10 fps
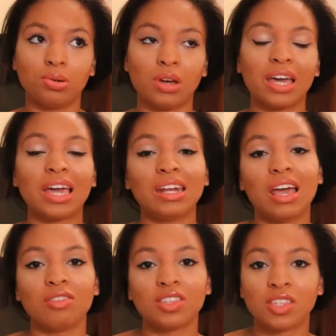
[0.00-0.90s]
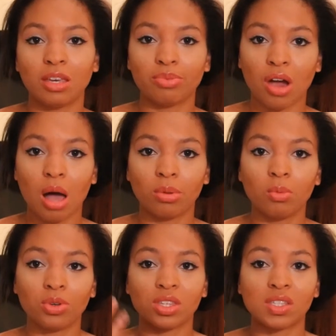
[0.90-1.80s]
I kind of had the same
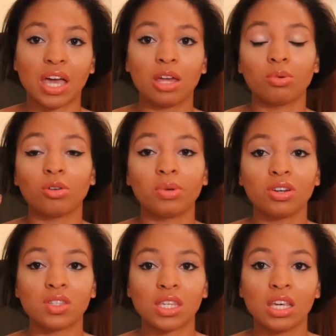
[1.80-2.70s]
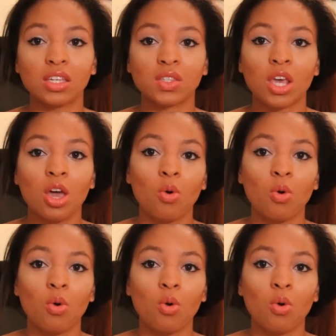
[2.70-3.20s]
problem with the sideburn piercings,